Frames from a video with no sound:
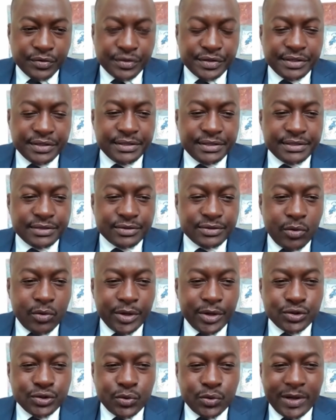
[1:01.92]
is
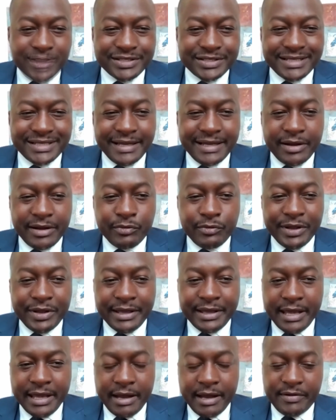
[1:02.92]
going towards a
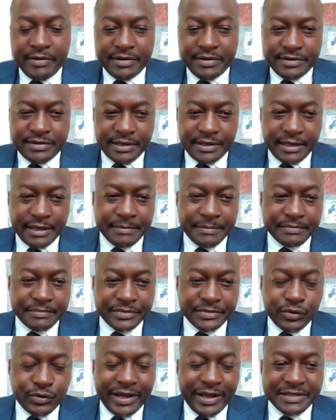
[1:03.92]
recurrent
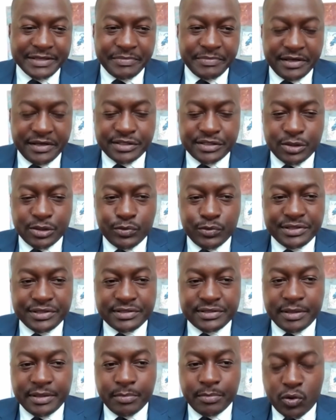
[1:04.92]
expenditure, which
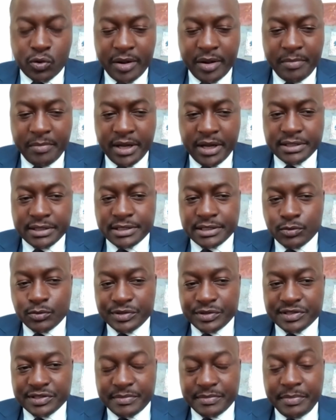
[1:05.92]
is employment,
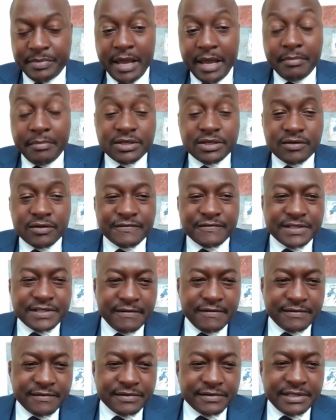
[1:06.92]
which is payment of
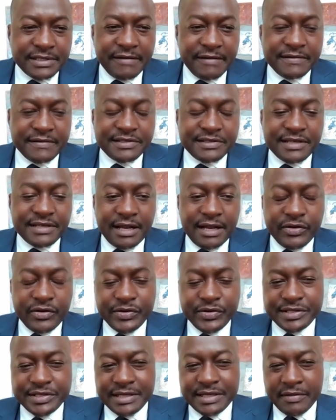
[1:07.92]
civil servant
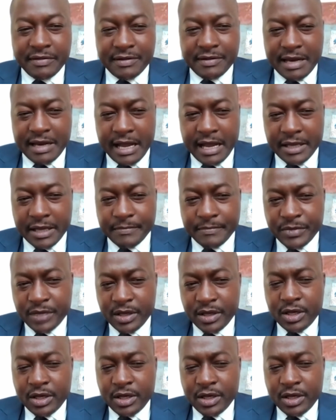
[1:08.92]
salaries and the like.
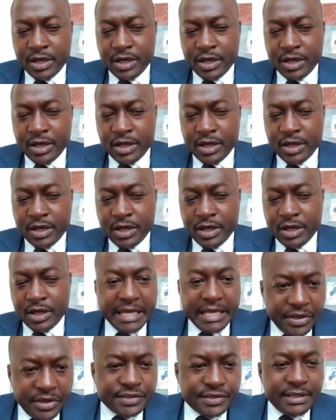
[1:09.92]
So it
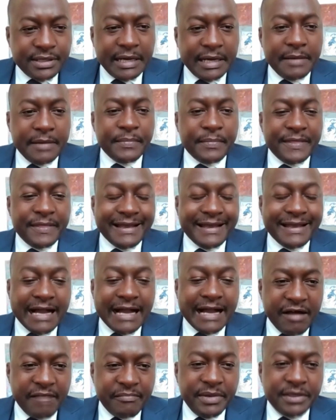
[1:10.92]
limits the
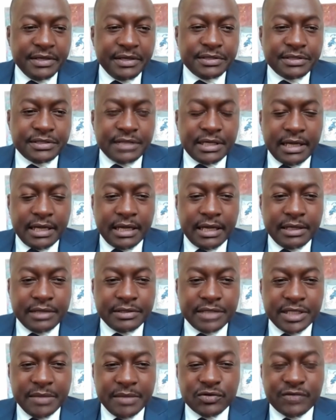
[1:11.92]
government
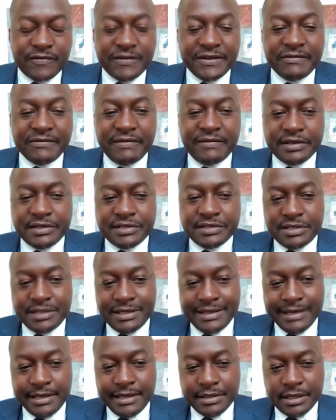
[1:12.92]
in terms of
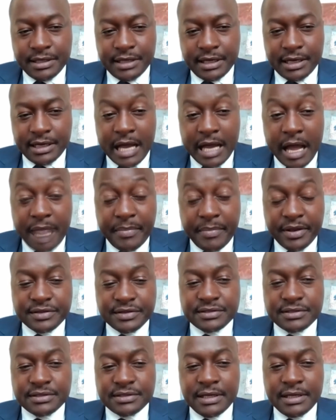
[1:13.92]
investing in
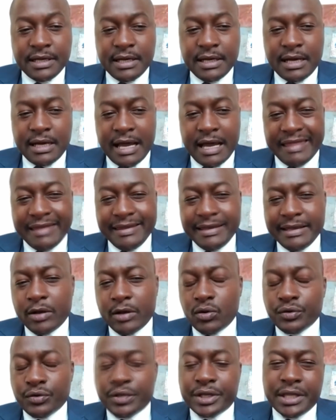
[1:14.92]
CapEx. I think a
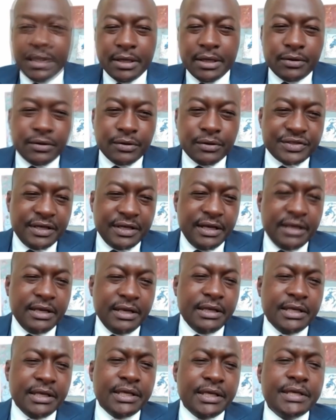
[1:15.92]
key
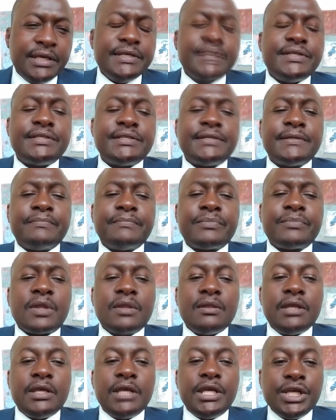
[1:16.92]
concern is
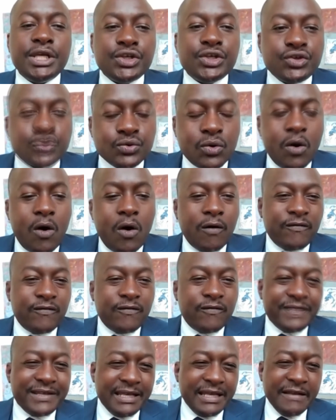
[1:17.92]
the issue
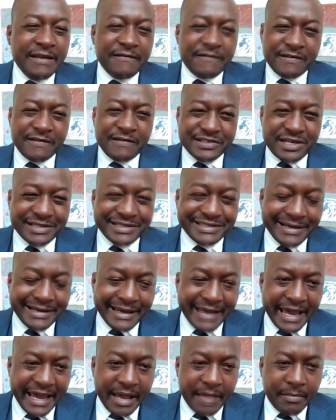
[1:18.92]
of the infrastructure
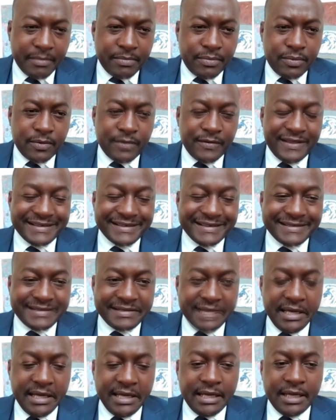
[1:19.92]
gap that's
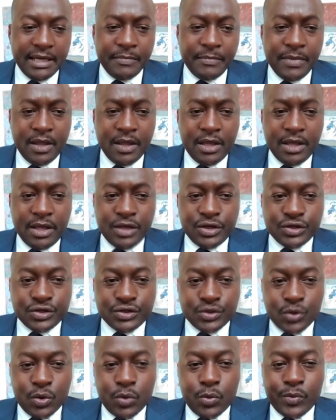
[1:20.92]
there.
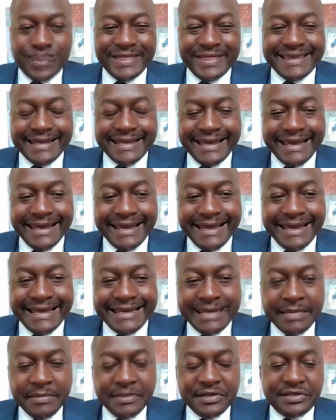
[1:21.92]
So with a
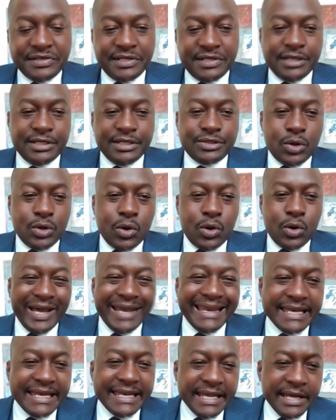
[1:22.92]
limited or
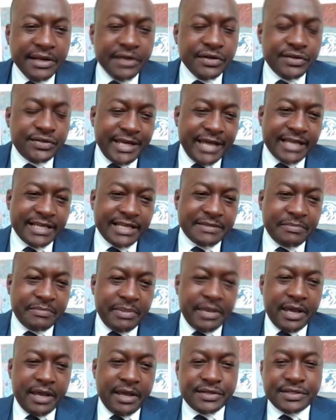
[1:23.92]
a lean tax
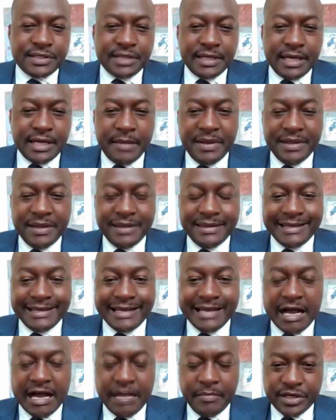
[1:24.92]
base,
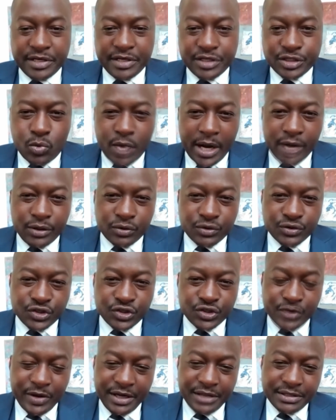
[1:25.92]
the government is quite
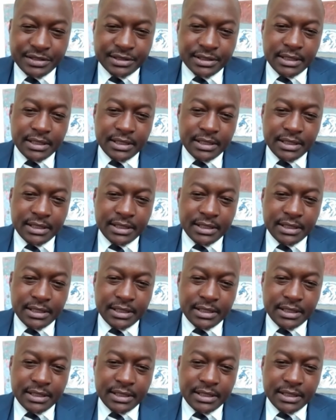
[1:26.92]
constrained